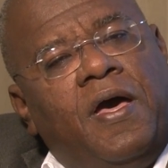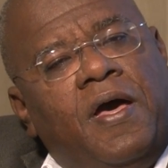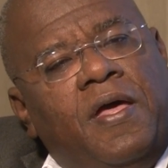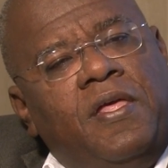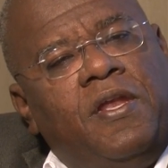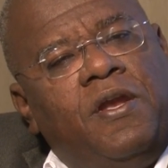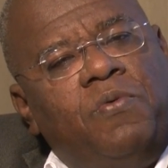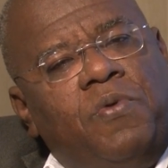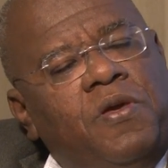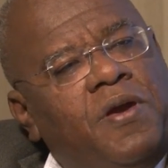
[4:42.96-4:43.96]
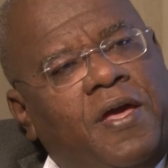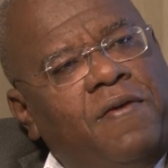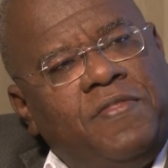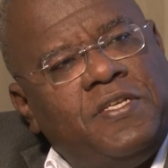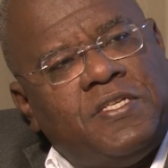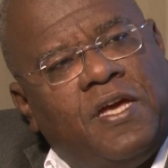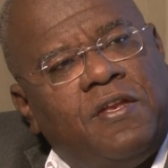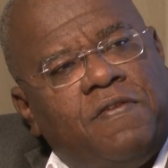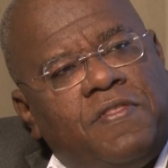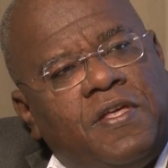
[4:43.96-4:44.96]
you know, where you have this
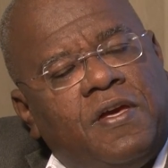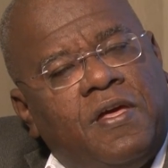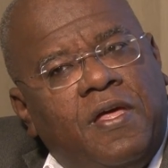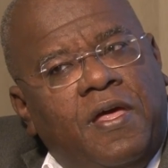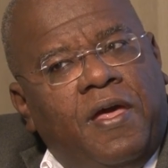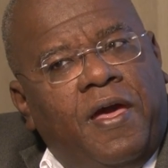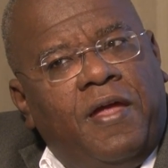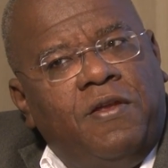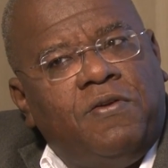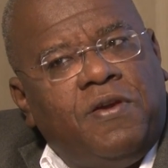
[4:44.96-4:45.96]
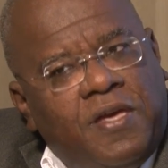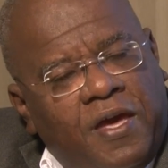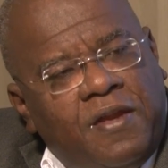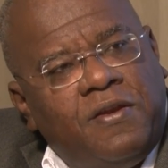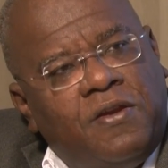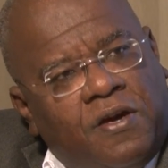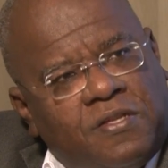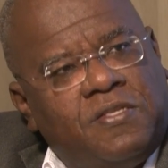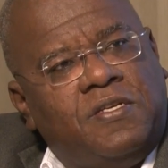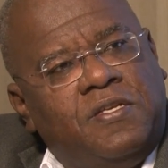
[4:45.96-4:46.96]
kind of thing, and you
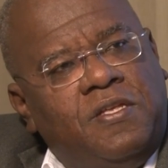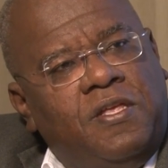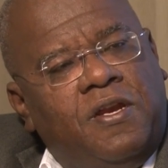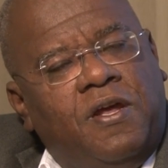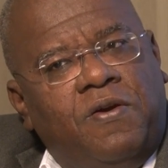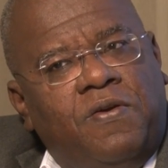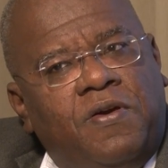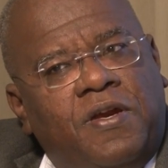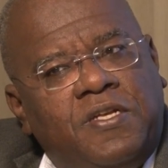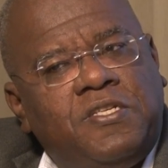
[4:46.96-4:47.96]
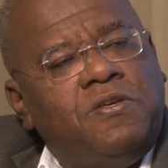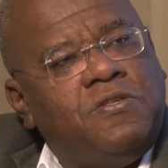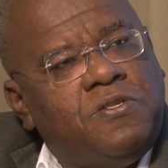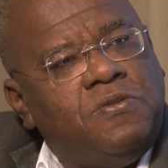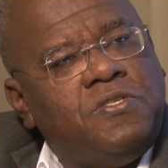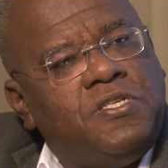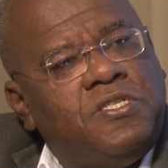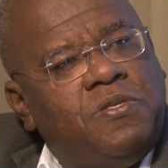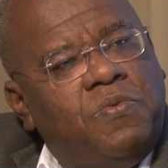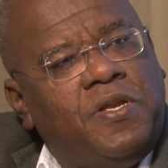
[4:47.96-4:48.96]
cannot, you know, rescue a school
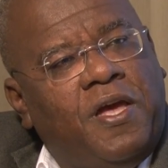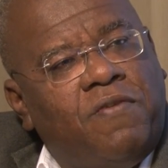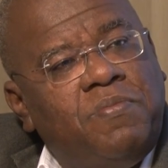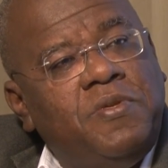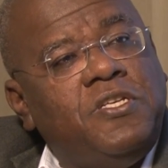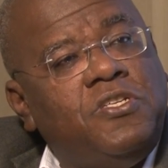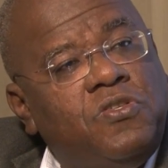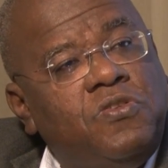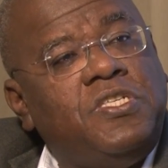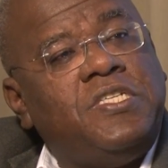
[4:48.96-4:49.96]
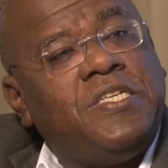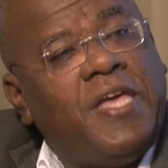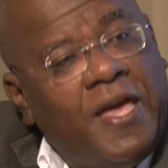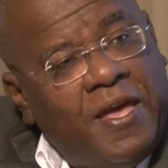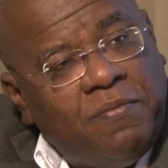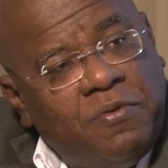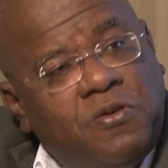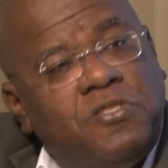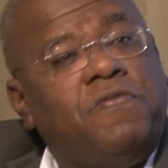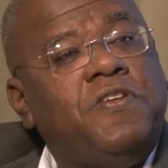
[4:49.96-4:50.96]
system when government is too scared
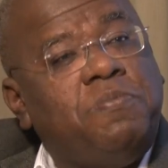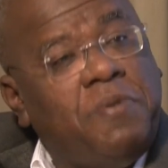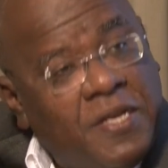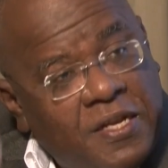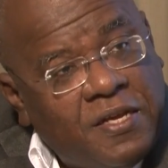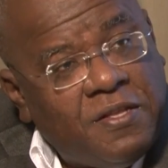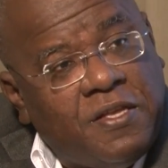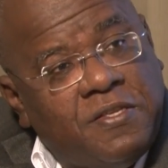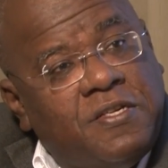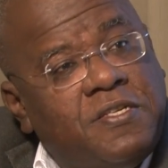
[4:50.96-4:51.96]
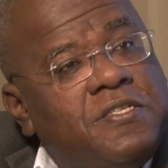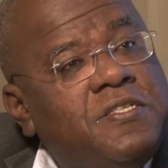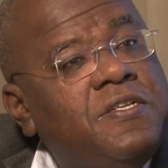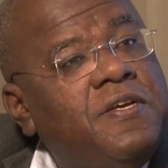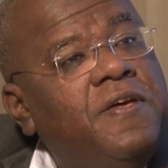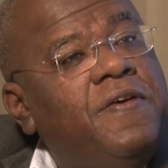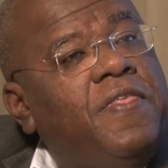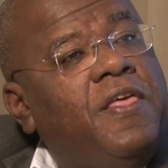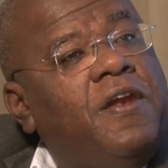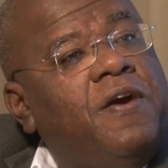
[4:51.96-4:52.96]
because of its political interests,
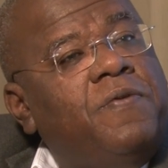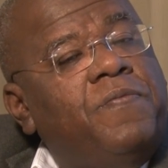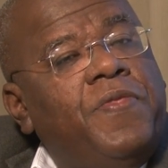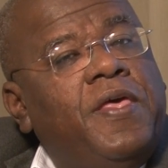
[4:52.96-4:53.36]
you know,